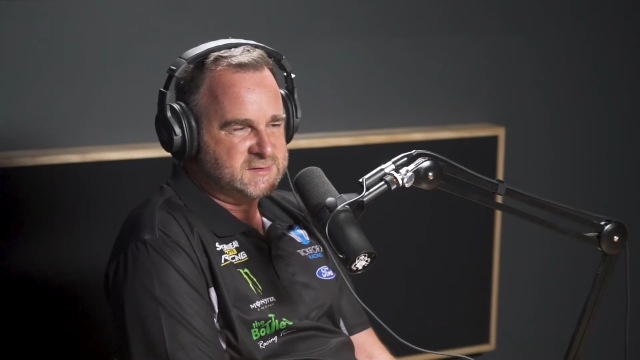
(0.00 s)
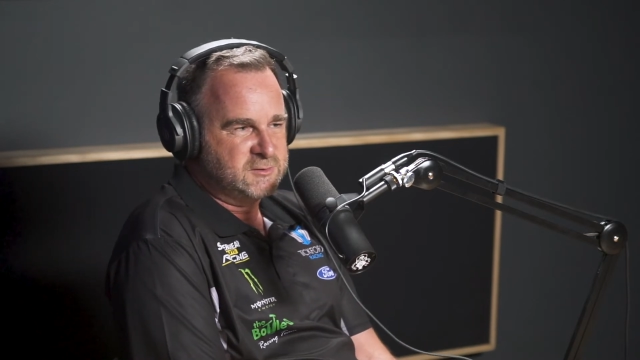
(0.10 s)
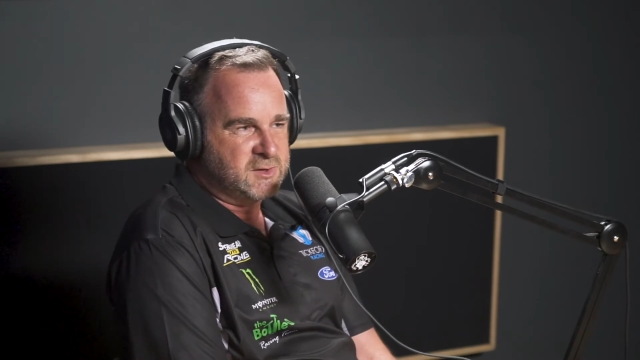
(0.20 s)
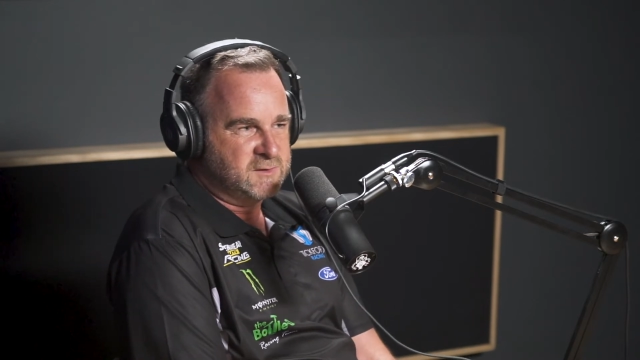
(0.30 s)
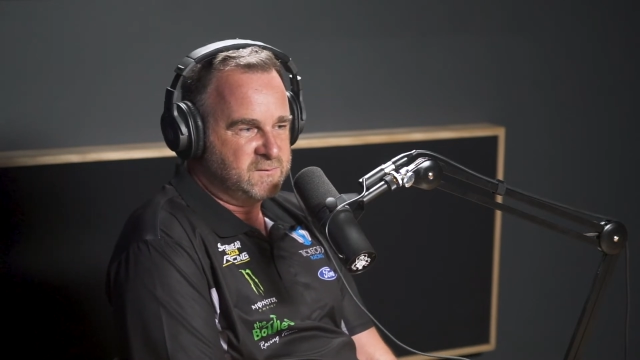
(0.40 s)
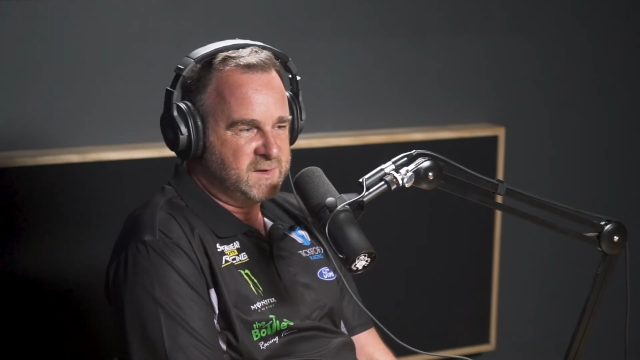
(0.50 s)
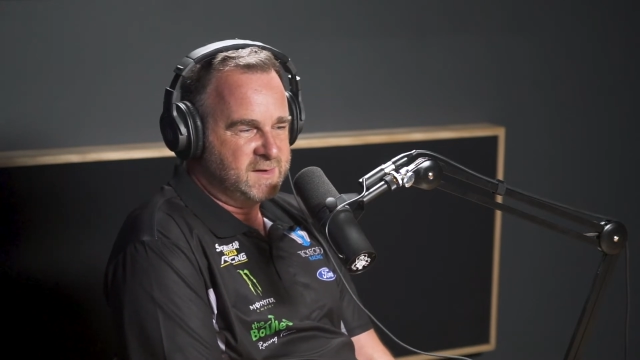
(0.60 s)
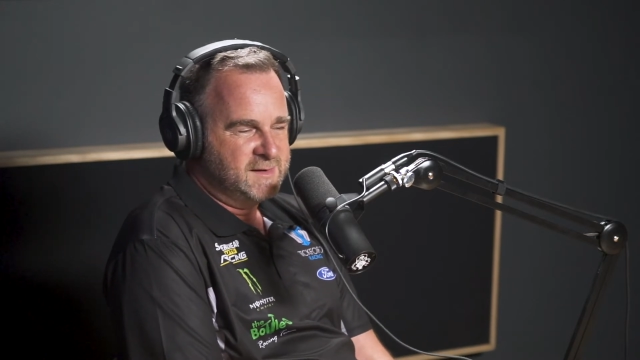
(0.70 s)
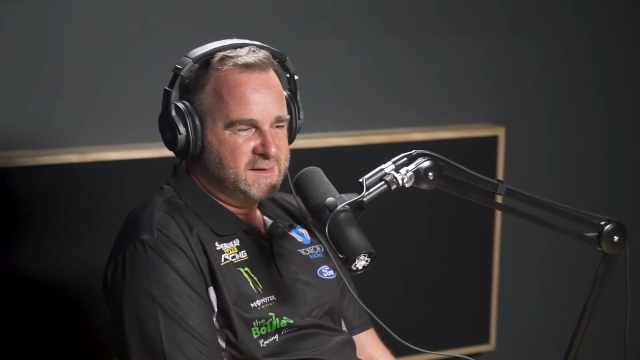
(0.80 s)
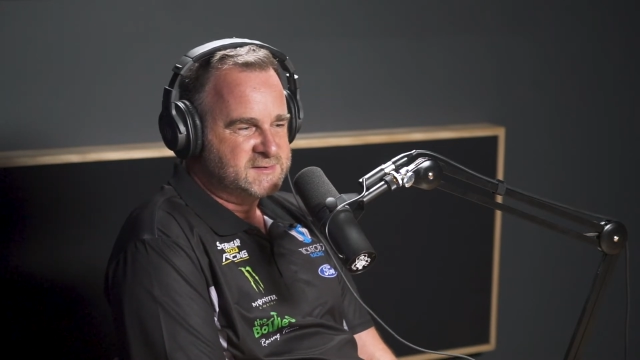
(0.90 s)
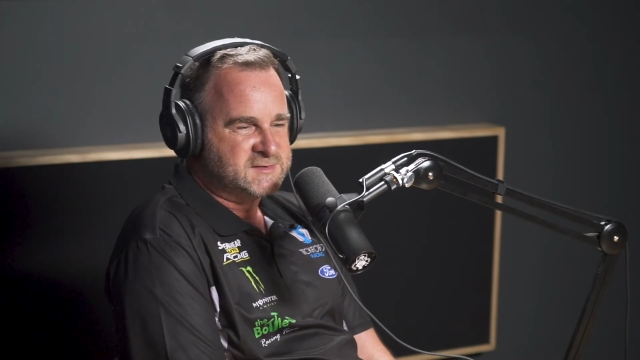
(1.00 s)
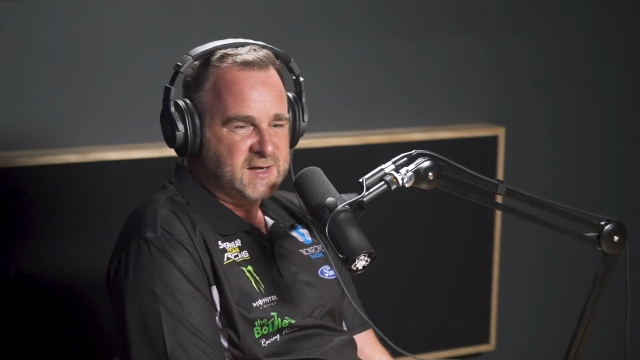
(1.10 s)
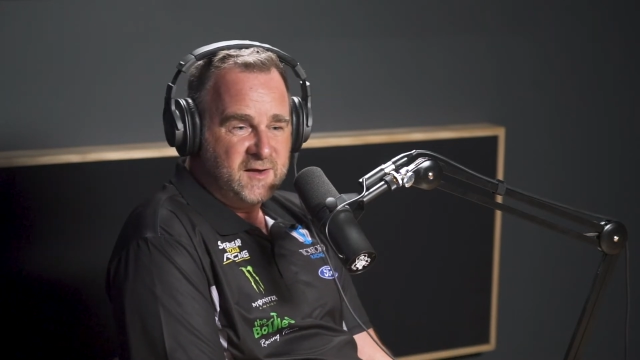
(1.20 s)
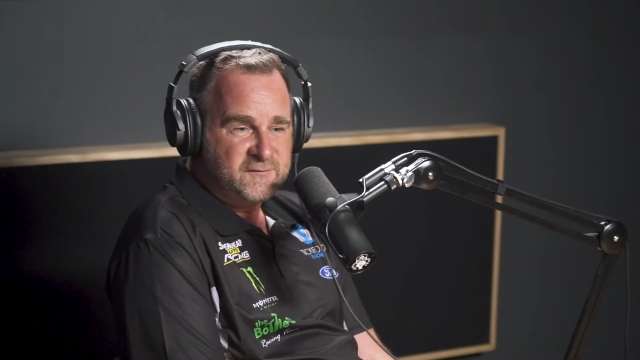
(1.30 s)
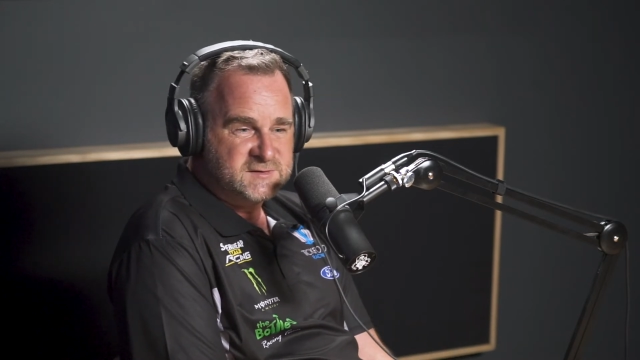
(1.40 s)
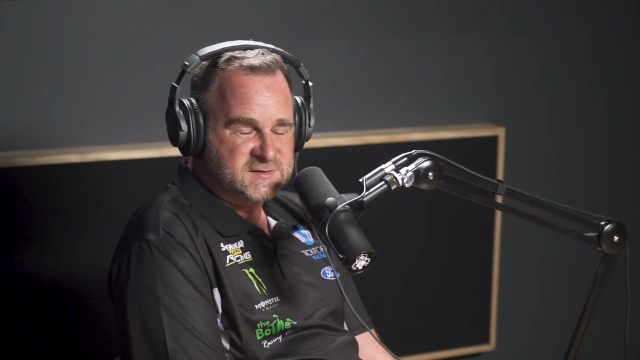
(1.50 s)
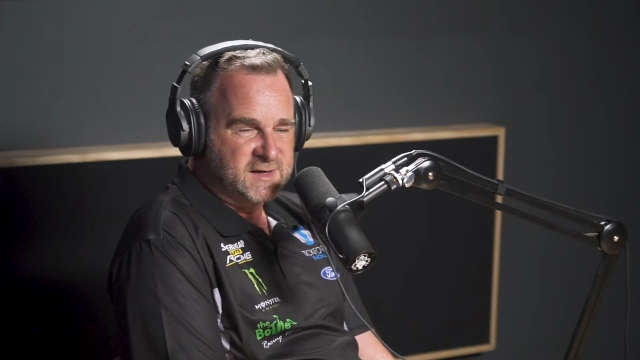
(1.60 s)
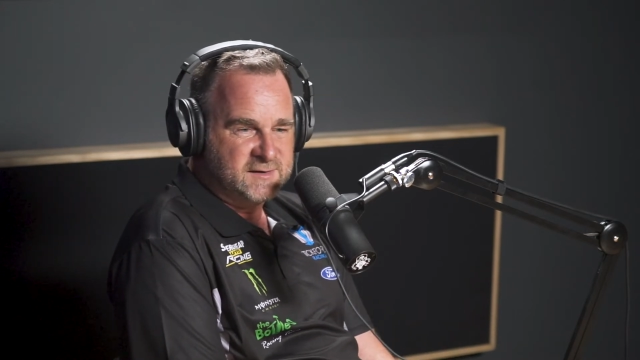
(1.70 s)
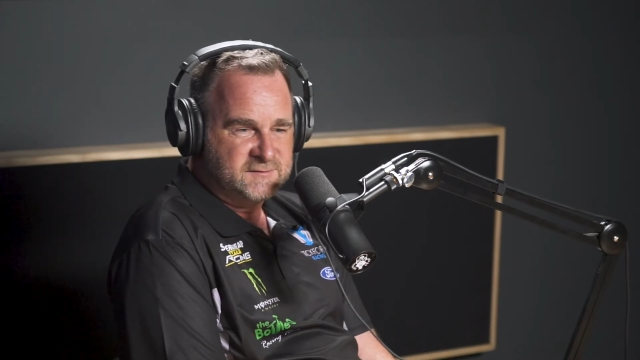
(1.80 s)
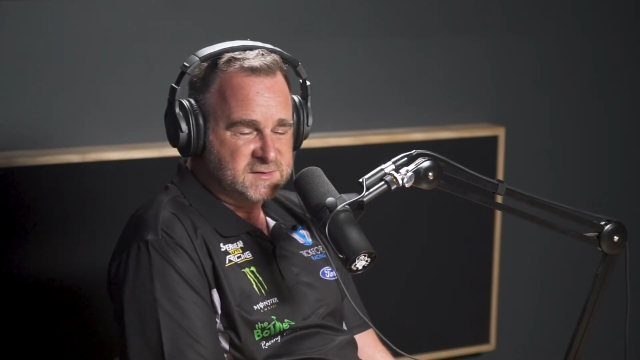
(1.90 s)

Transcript: looking for staff incentives,